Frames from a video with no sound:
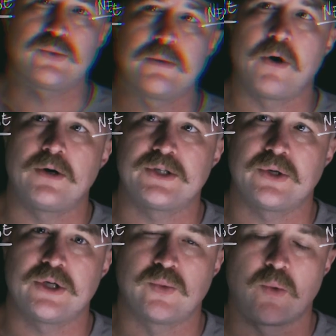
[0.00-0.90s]
three-part
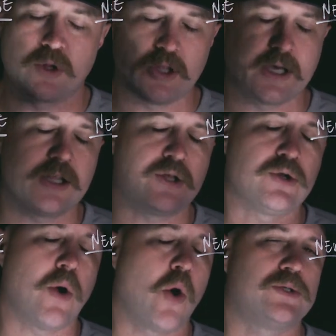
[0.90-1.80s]
series where we're looking at the
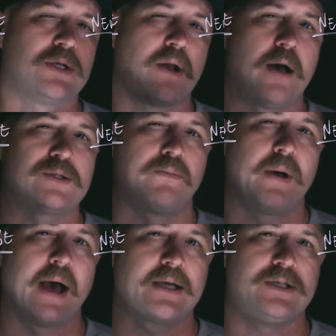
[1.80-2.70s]
new hose and nozzle
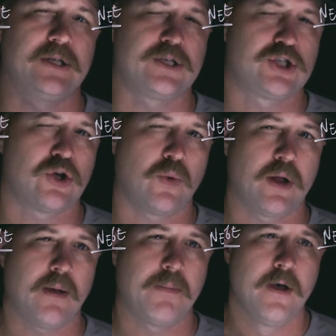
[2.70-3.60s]
package that's showing
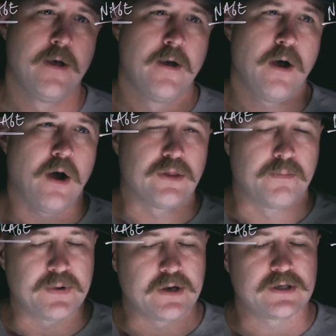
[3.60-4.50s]
up on the
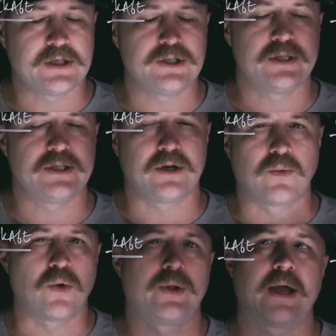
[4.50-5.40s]
Pierce engines that are
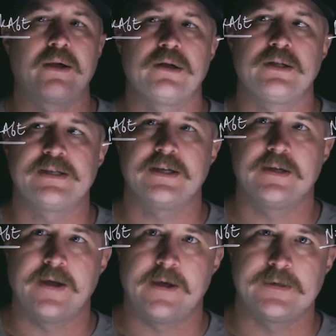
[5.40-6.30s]
rolling out here in the city
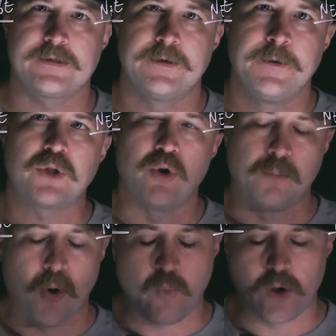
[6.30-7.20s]
of Dallas. You know,
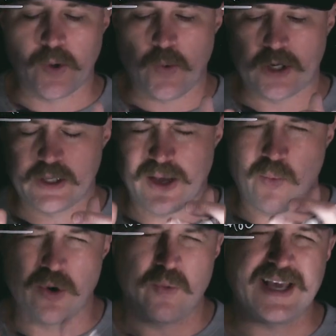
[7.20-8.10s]
in part one, we wanna look at
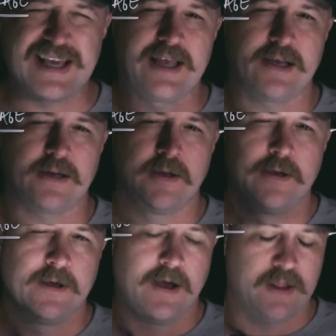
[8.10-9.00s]
what are we getting?
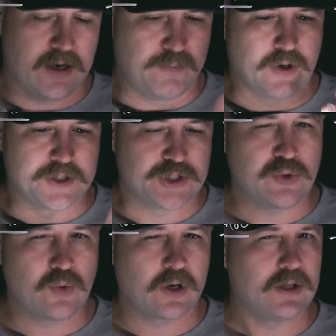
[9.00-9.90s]
And then in part
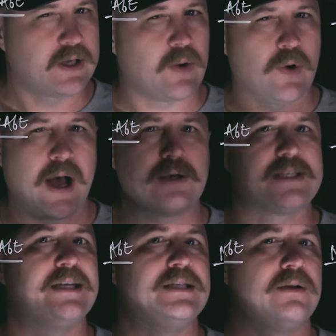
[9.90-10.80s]
two, we're gonna look at, well, how is
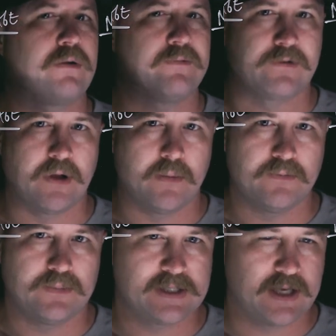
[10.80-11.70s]
that different
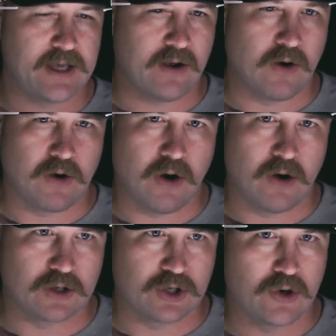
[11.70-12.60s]
from, say, our,
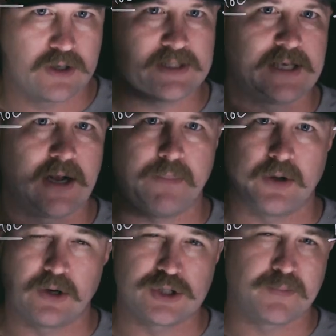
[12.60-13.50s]
our current setup
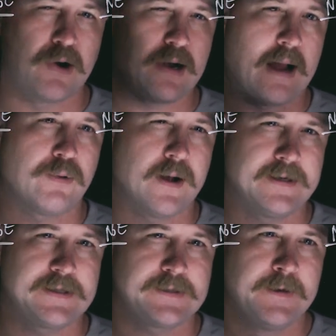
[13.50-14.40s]
on our Spartan
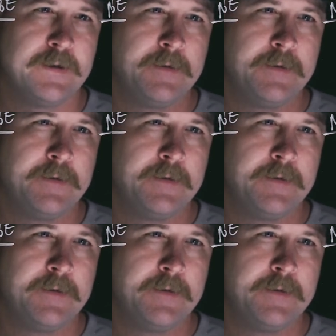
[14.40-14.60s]
apparatus?